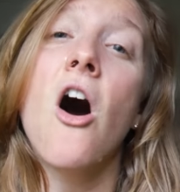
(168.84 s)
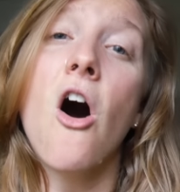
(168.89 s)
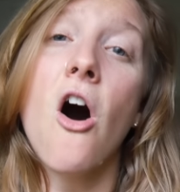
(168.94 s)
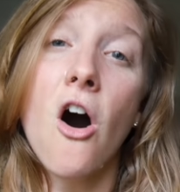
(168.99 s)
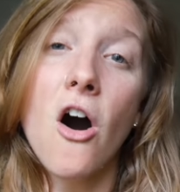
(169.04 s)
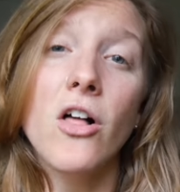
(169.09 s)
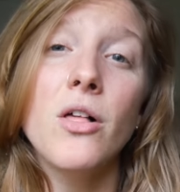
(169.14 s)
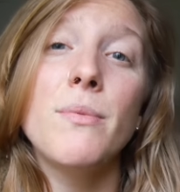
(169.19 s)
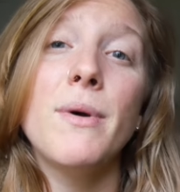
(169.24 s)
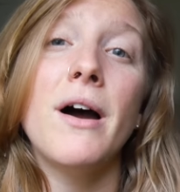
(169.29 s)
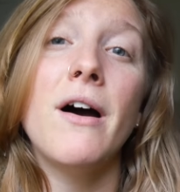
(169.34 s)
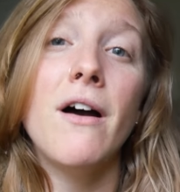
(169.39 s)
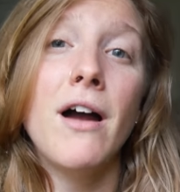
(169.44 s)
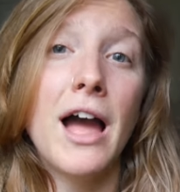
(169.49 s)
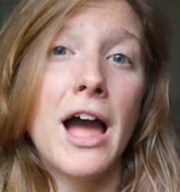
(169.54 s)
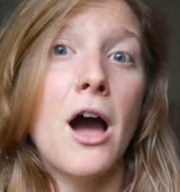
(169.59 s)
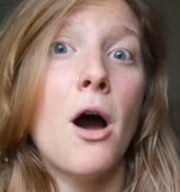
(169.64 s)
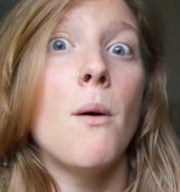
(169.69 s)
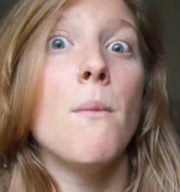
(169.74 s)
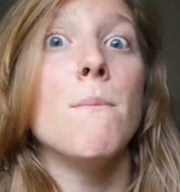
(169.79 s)
all about
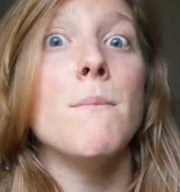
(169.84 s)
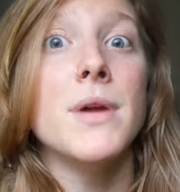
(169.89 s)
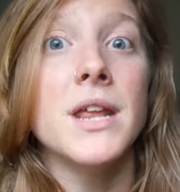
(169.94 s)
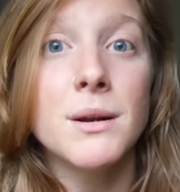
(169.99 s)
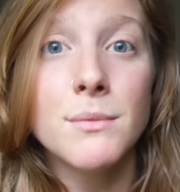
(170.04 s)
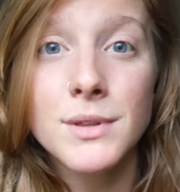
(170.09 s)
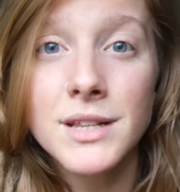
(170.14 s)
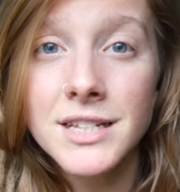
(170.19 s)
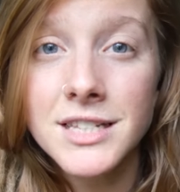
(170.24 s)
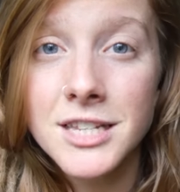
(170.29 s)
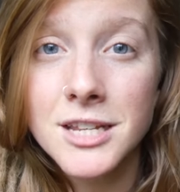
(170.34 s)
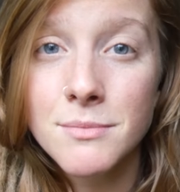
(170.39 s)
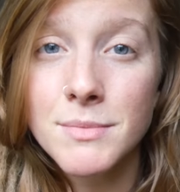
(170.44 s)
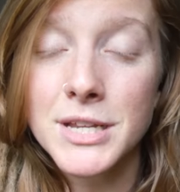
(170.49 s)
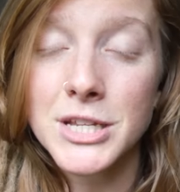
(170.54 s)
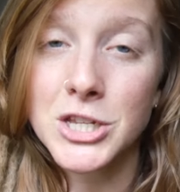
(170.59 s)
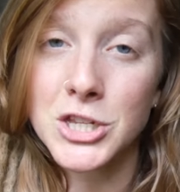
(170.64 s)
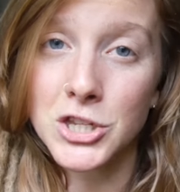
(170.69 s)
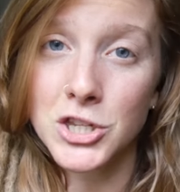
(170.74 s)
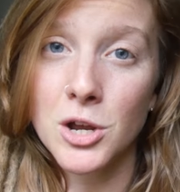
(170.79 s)
how
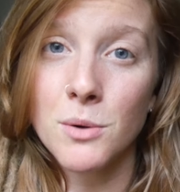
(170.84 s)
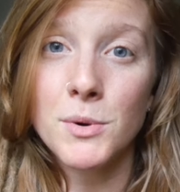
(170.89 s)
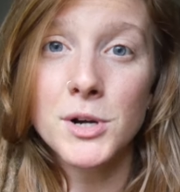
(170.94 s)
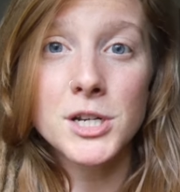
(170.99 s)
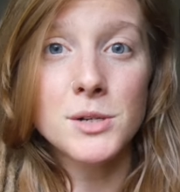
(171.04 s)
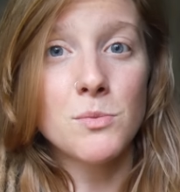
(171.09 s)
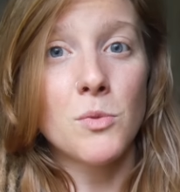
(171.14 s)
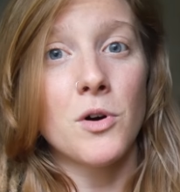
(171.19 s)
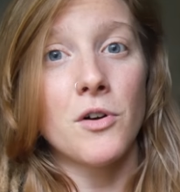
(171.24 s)
minimalism is so much